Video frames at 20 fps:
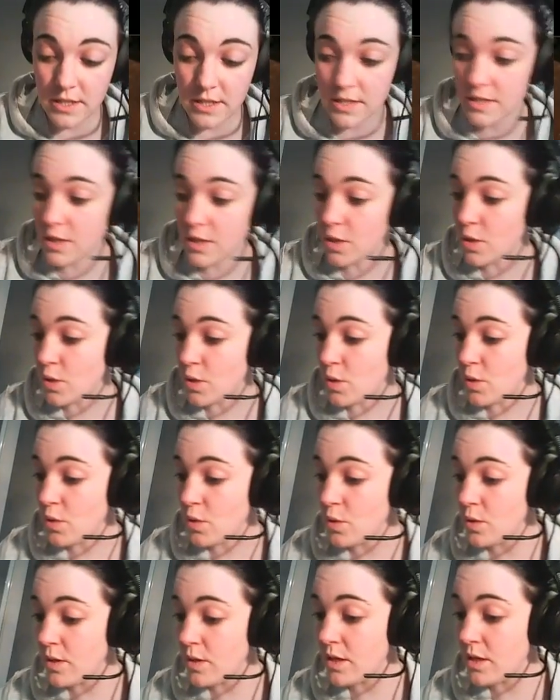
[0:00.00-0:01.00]

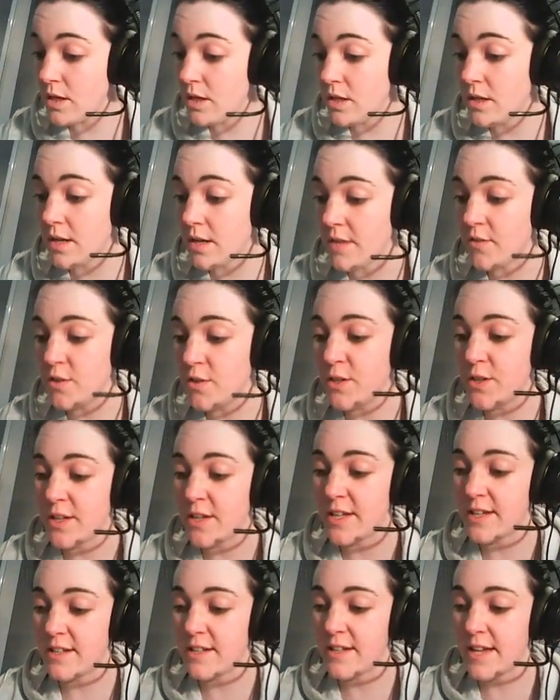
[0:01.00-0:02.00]
So I've only
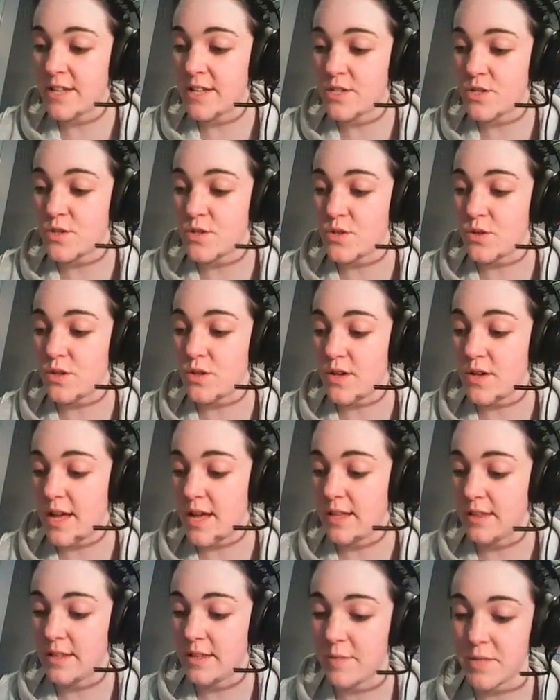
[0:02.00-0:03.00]
got, as you saw,
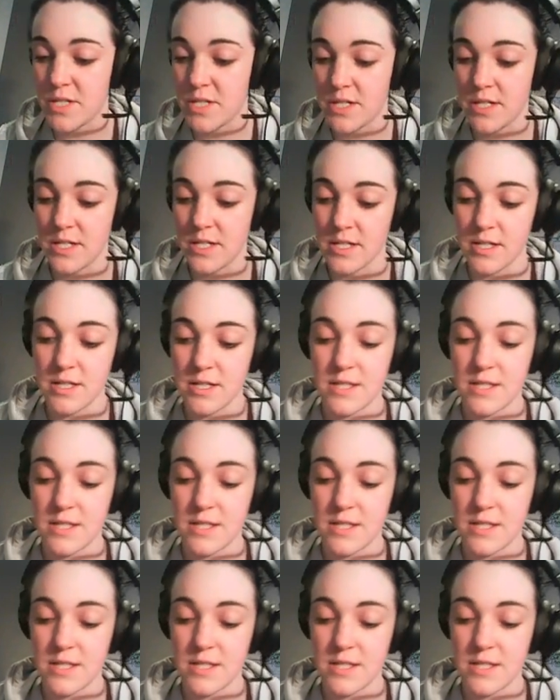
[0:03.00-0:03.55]
a limited